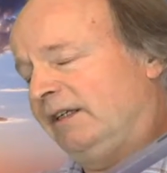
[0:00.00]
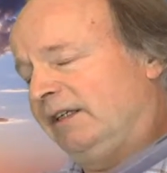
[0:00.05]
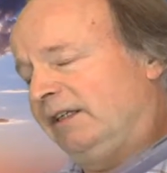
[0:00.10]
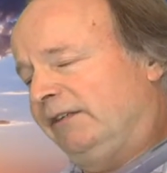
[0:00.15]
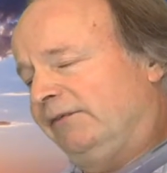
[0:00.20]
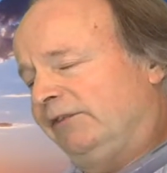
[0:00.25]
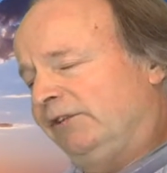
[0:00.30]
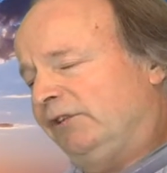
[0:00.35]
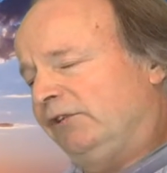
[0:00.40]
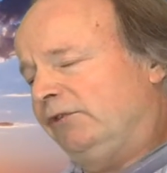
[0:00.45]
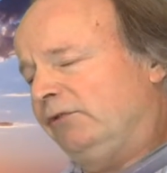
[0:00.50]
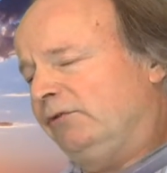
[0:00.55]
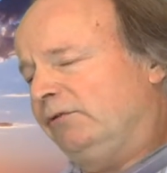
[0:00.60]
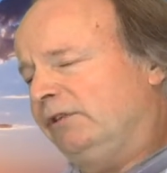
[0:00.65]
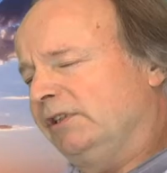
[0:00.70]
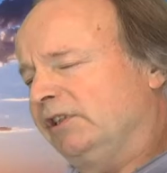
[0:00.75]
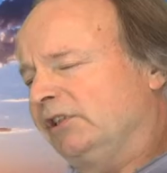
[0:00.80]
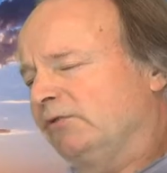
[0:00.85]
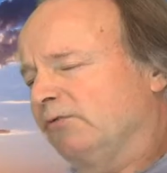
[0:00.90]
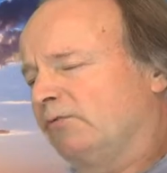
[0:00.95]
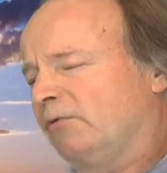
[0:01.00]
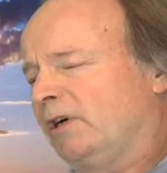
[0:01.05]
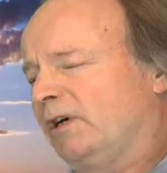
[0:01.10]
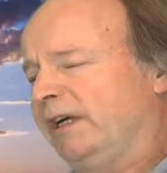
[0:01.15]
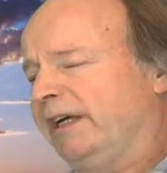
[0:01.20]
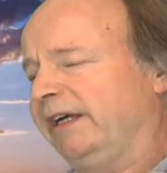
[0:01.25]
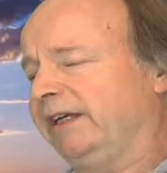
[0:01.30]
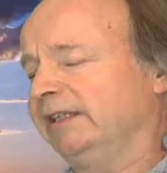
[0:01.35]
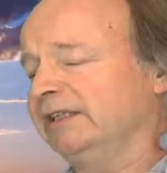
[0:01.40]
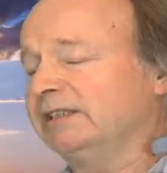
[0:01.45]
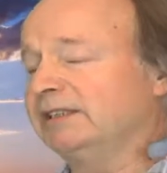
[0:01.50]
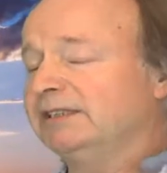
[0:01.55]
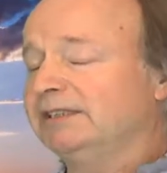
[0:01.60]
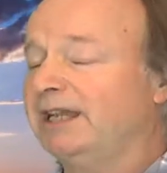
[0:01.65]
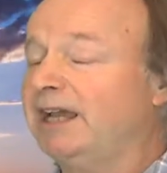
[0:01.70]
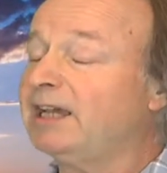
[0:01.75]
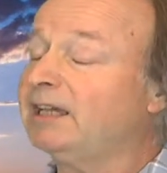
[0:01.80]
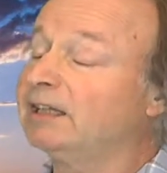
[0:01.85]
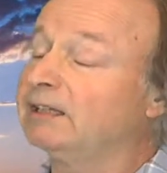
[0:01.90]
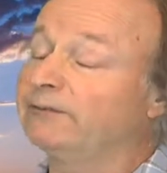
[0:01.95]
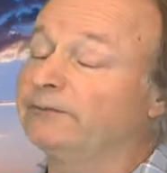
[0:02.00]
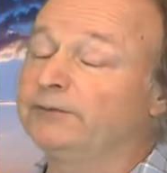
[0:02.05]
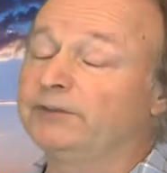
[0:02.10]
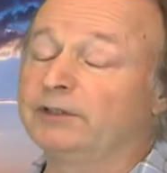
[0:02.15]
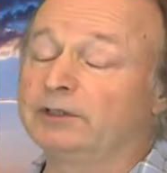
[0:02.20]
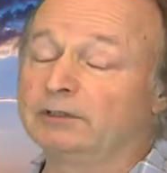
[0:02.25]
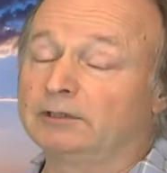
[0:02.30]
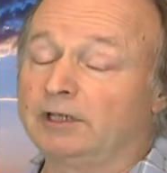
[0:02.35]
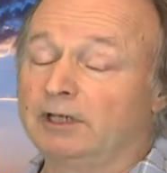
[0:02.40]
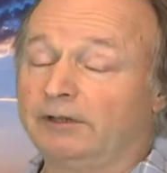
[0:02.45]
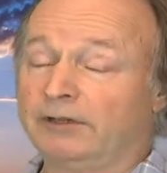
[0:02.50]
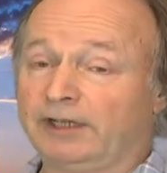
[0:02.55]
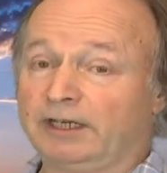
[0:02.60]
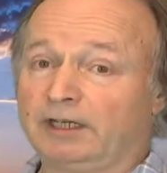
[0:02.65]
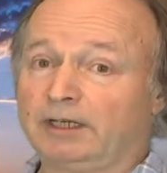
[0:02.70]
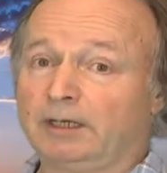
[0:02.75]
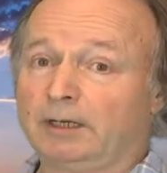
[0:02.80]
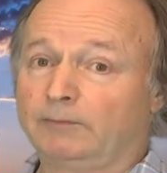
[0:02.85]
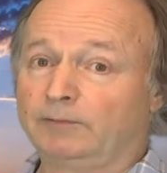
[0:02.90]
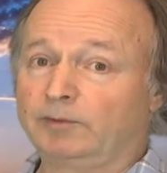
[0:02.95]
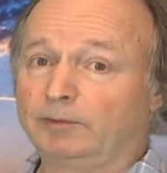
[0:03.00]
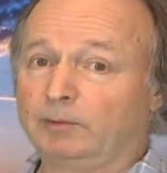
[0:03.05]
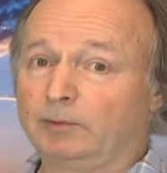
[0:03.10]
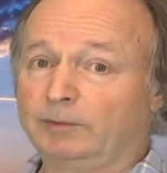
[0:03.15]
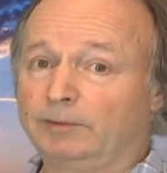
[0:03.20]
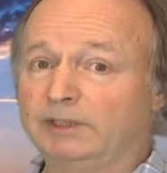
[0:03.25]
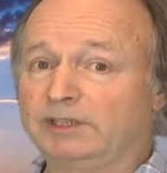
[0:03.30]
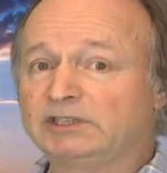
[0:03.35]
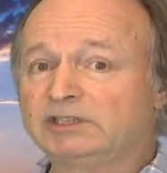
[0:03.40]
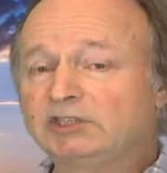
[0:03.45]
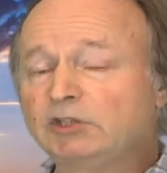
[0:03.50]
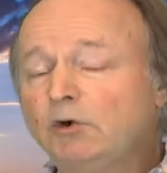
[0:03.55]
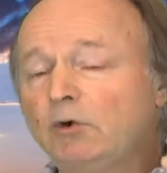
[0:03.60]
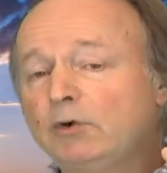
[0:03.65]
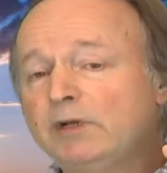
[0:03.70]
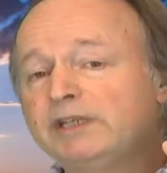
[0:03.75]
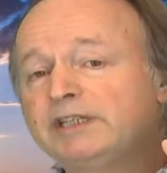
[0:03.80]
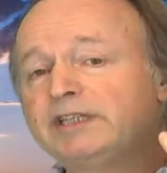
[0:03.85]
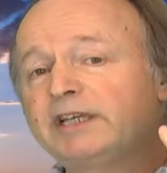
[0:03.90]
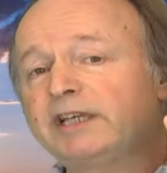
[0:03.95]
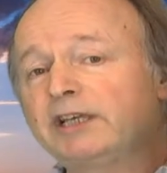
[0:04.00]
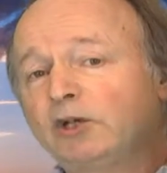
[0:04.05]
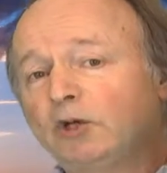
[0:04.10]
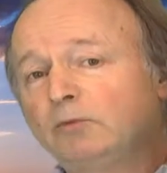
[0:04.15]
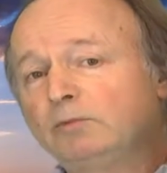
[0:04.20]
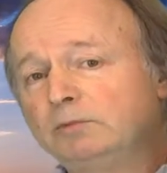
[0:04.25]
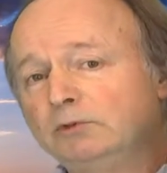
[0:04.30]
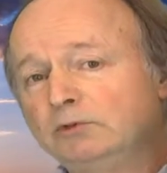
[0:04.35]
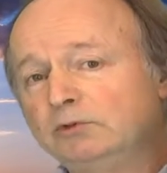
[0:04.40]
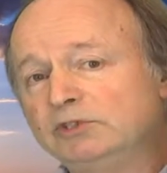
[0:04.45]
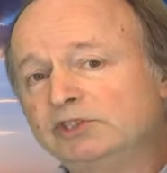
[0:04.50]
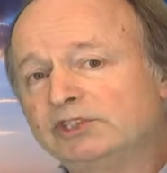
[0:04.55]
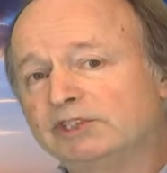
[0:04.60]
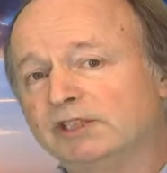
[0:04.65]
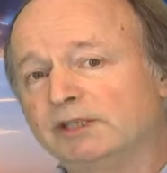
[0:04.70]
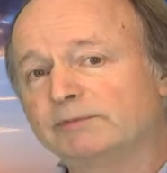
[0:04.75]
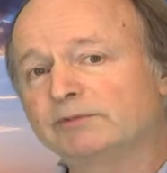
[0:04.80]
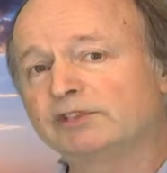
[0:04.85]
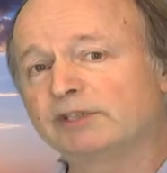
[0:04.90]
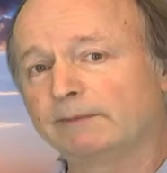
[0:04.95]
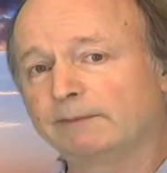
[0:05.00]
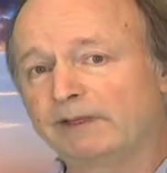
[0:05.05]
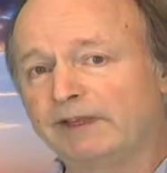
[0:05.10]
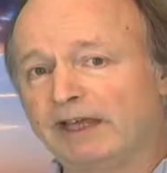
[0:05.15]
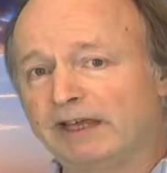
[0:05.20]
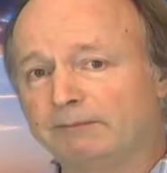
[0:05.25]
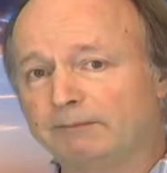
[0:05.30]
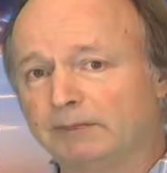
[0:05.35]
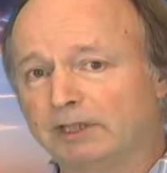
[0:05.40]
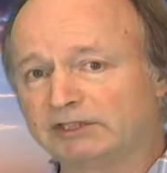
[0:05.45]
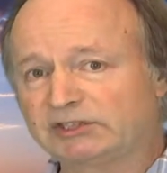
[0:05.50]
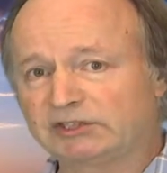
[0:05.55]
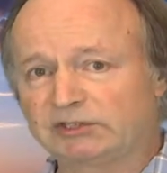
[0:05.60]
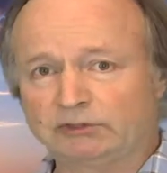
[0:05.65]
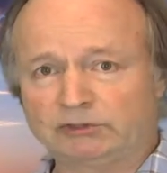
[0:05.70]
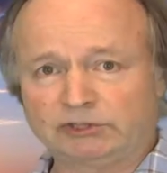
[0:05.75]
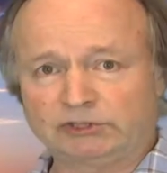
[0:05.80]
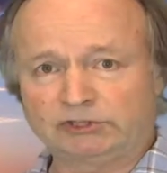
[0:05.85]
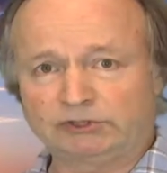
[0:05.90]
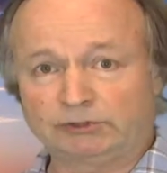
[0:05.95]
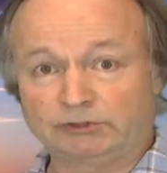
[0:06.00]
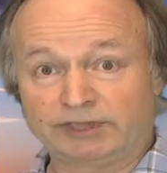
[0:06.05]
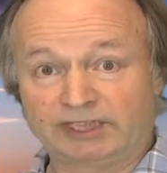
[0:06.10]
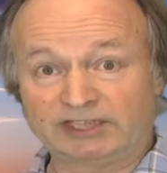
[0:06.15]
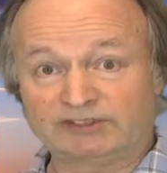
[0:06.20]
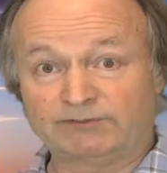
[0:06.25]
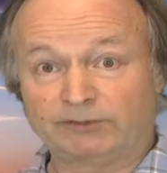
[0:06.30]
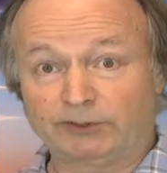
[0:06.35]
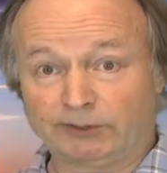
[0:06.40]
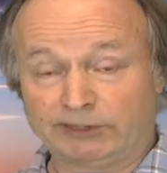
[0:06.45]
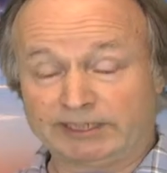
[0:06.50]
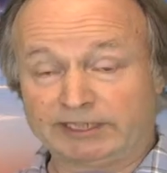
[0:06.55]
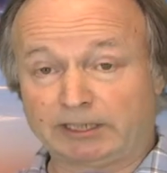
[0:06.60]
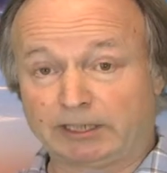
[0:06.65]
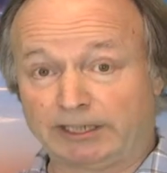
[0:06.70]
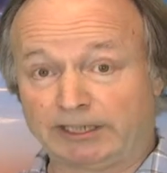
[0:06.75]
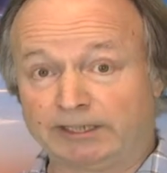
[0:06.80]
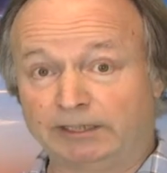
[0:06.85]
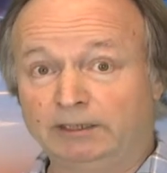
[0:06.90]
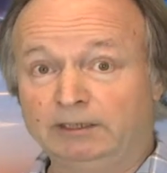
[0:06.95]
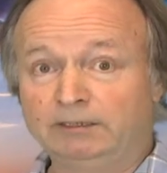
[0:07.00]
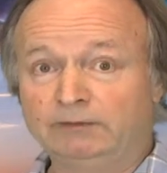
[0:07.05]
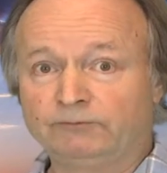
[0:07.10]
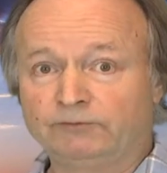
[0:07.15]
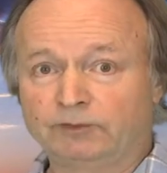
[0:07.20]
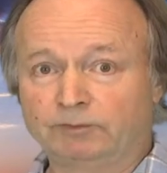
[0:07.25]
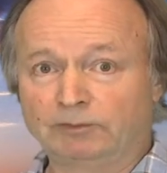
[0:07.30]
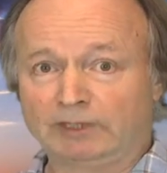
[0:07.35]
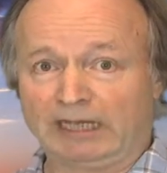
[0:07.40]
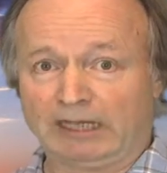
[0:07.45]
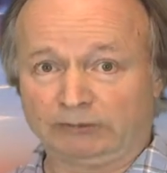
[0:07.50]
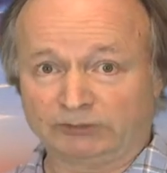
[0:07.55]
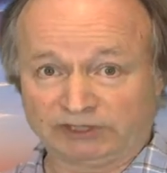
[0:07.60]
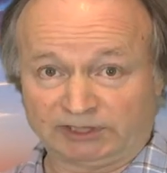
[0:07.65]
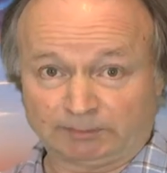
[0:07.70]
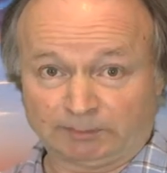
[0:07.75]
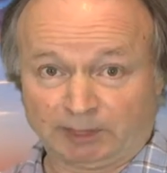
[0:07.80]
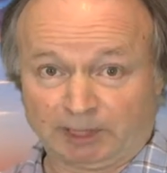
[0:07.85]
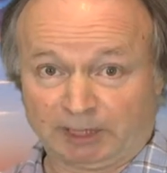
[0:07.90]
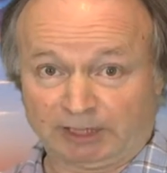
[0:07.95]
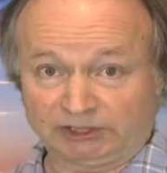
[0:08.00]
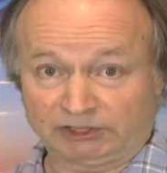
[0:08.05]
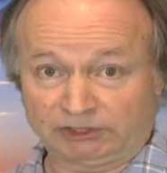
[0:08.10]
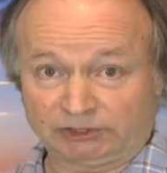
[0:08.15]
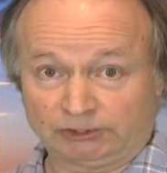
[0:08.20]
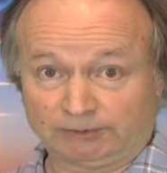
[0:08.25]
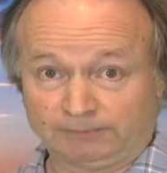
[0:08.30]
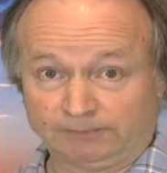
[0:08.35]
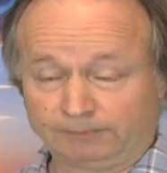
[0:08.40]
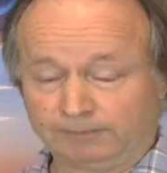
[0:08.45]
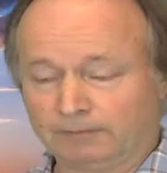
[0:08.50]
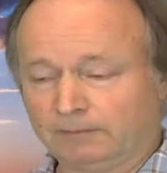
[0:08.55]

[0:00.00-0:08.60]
And if you do this right, it's not going to feel all that comfortable, but it's going to help loosen up some of that musculature that's very tight from lousy posture.